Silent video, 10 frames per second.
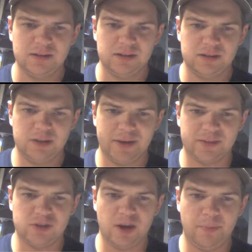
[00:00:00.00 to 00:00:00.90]
Here we got
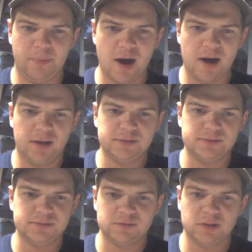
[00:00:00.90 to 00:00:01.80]
the jump ball.
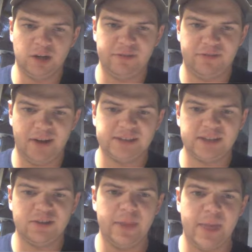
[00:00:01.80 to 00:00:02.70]
A little bit
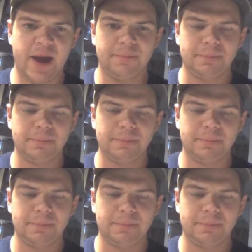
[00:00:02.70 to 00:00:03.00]
feisty right there.